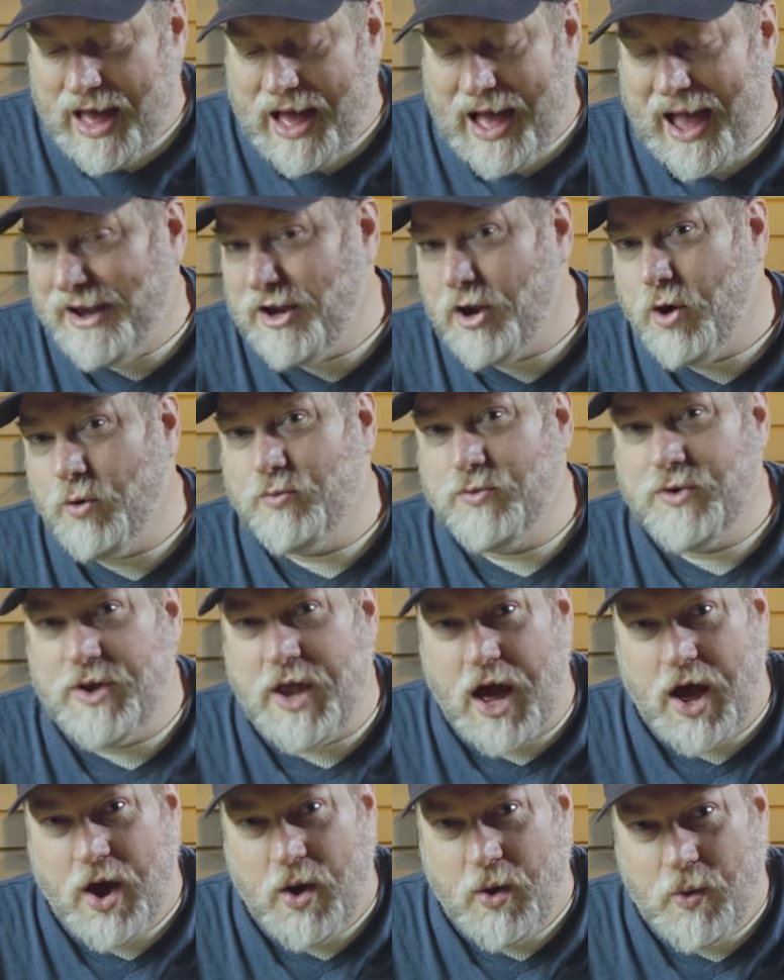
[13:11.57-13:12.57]
I don't
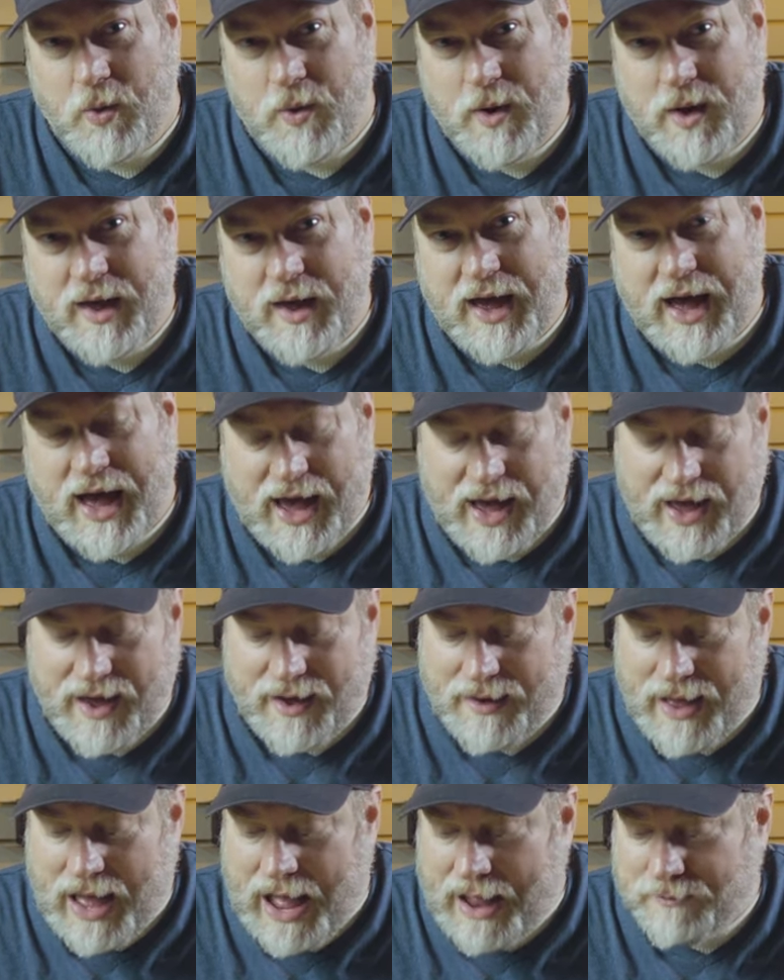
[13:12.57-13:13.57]
know.
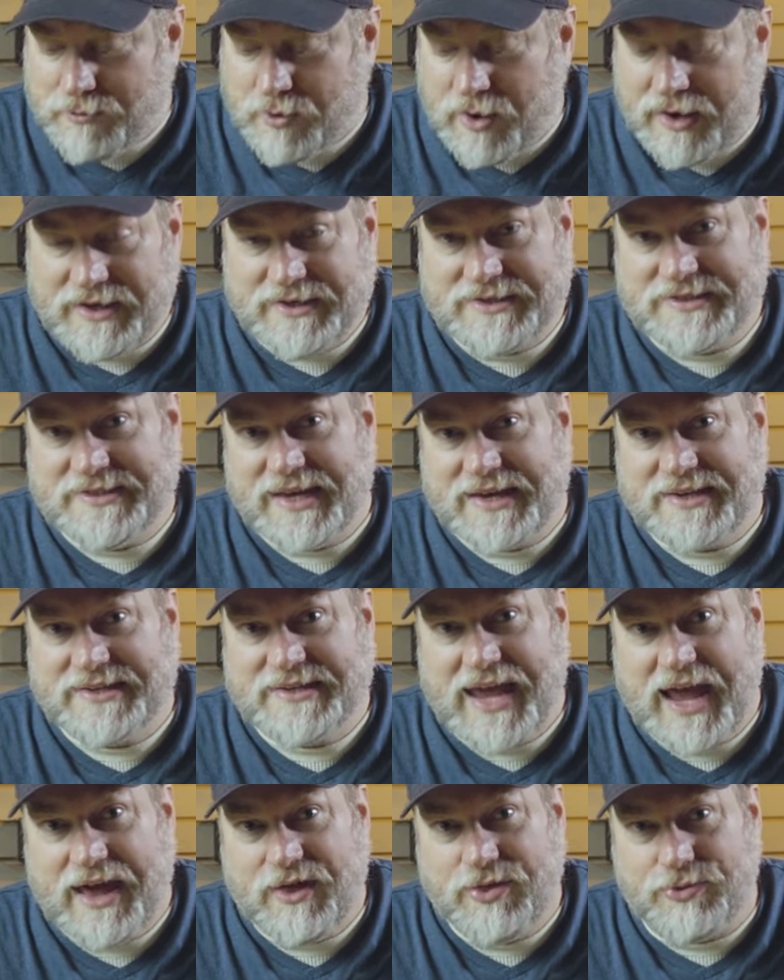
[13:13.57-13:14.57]
I'm running
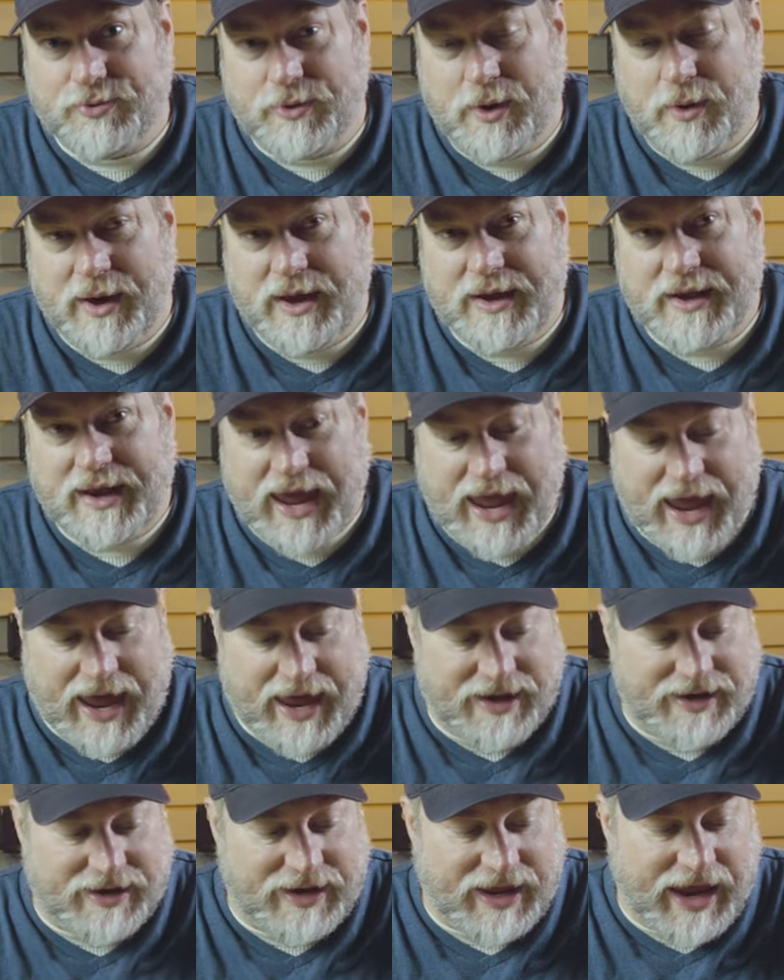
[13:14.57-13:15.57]
6K through it,
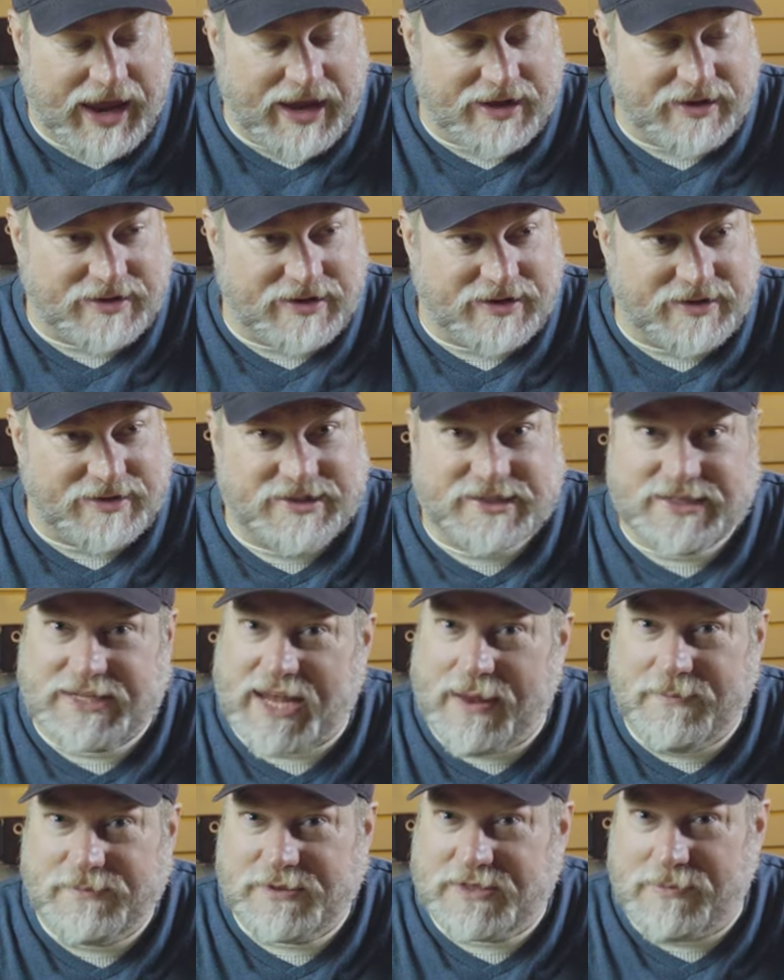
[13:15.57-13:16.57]
and it
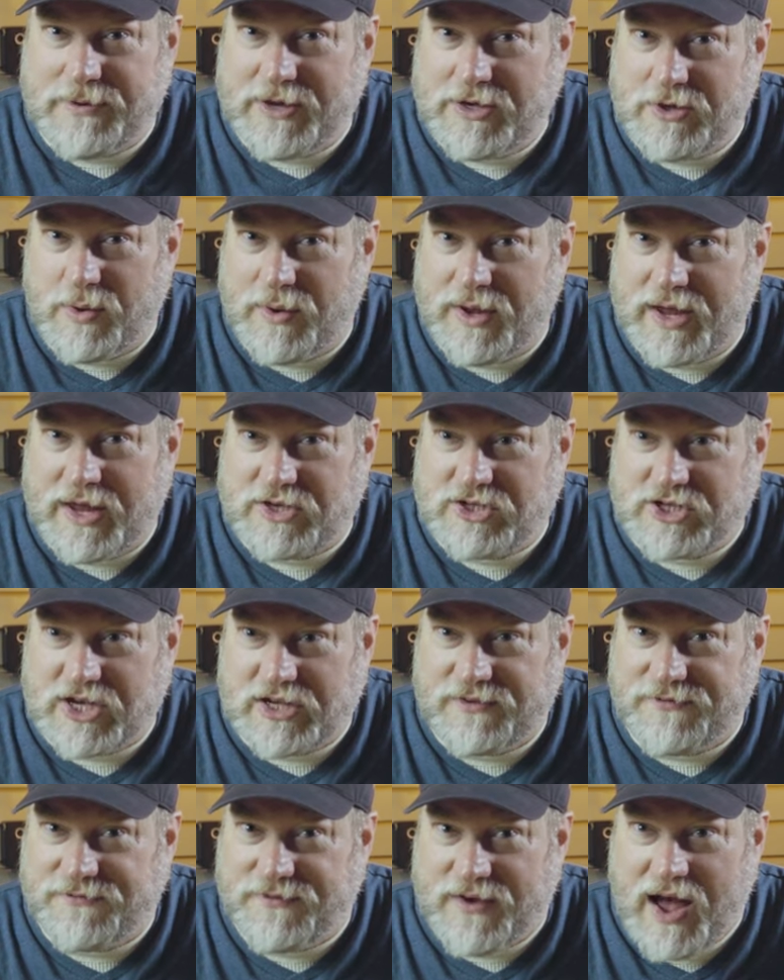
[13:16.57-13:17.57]
seems to be doing it
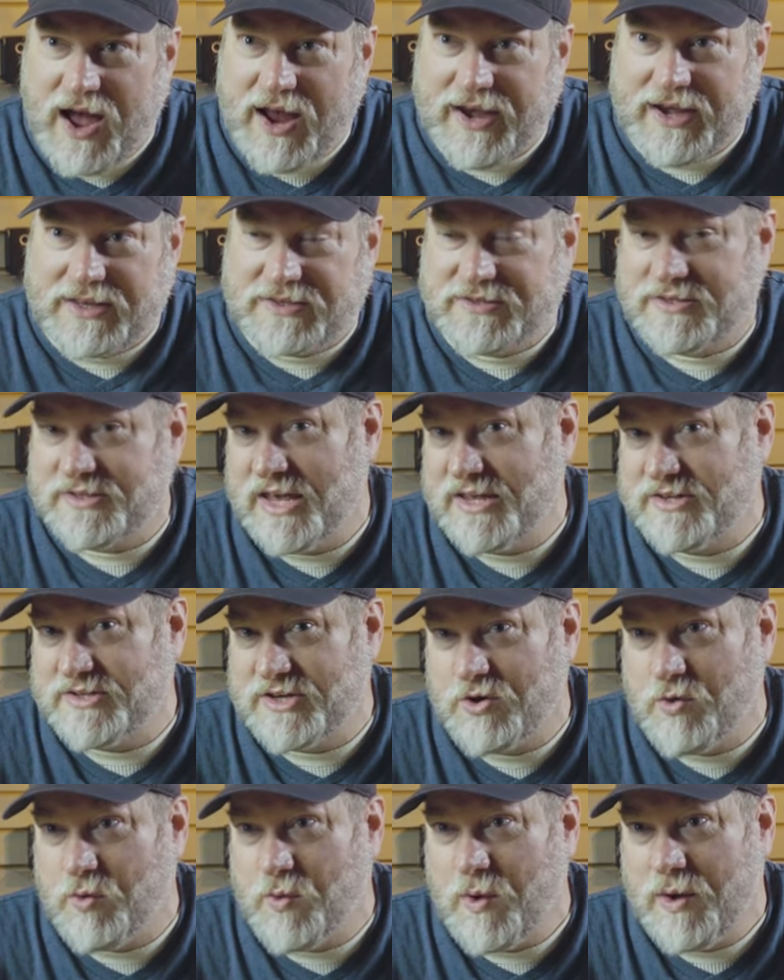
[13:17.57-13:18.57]
just fine. It's
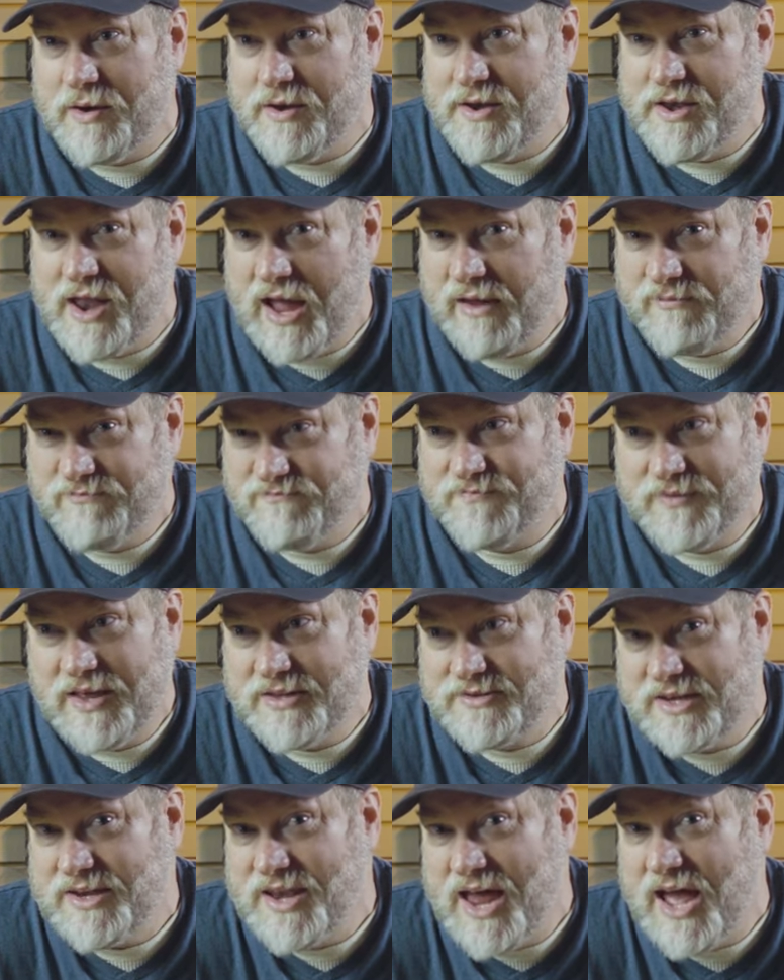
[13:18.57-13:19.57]
a
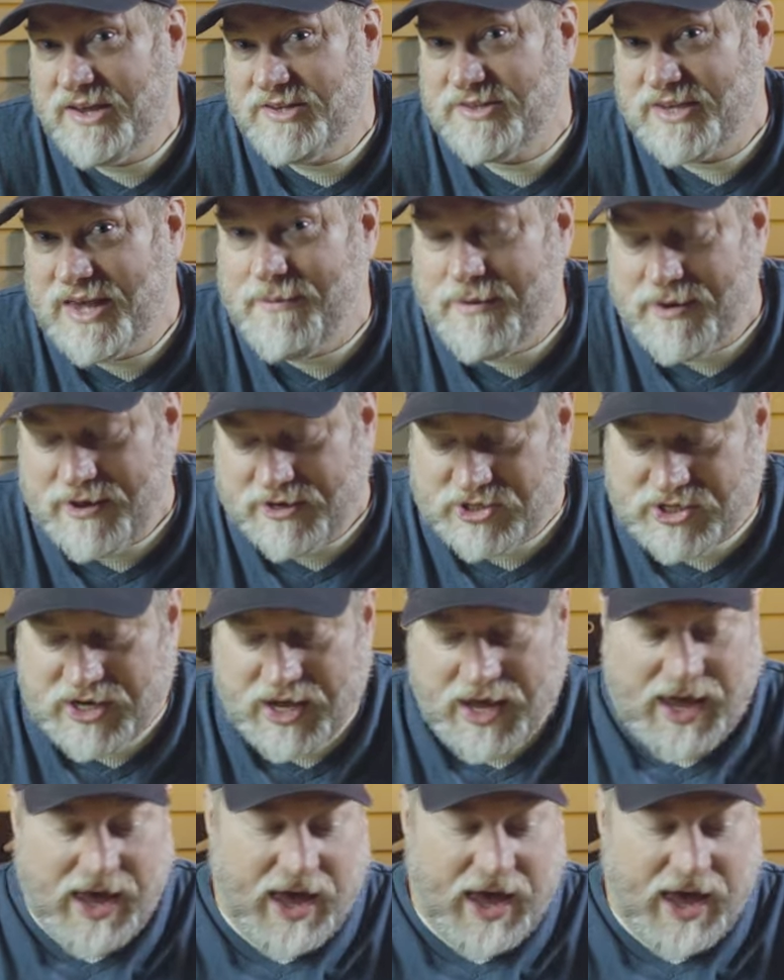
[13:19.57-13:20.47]
nice image.